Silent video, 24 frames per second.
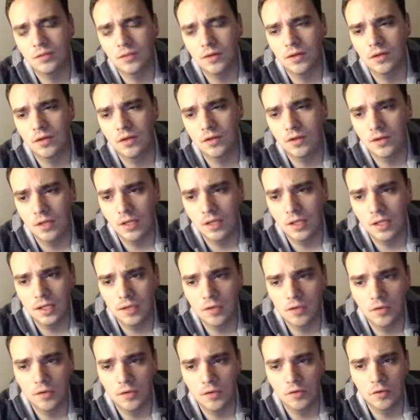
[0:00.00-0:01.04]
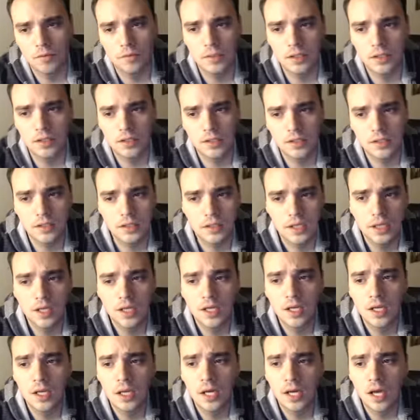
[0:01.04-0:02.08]
where you can get your new abilities,
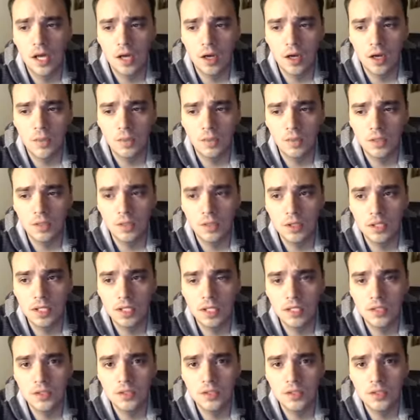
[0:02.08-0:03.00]
um, you need